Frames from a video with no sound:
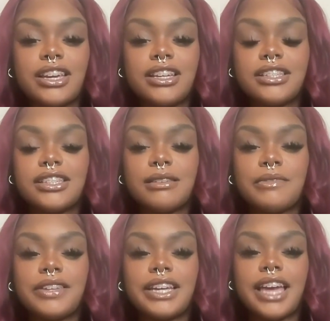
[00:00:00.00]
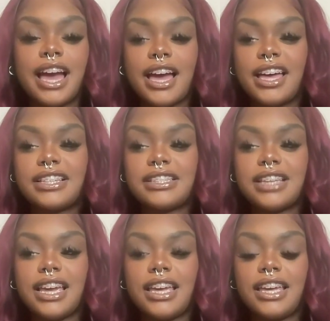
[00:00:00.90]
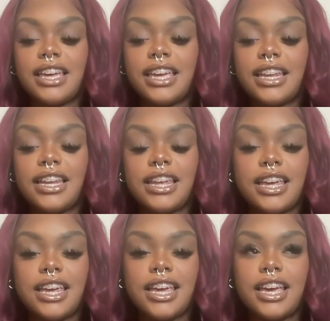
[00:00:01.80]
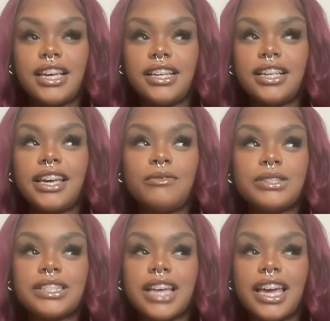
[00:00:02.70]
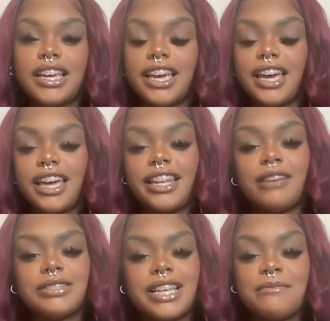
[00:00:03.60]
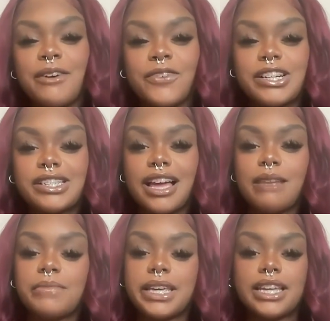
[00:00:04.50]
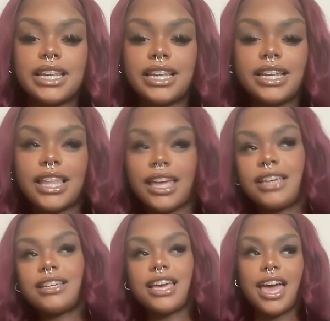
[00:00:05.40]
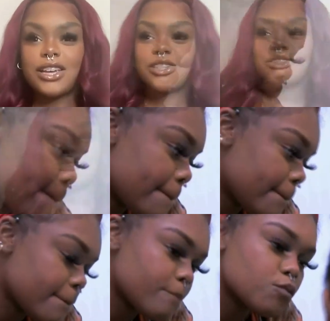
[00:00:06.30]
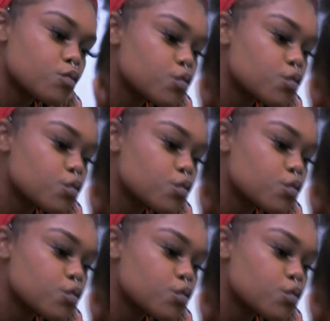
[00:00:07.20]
some of the cast, and it was like, yeah, and that was like my first time being in any like cast drama, so it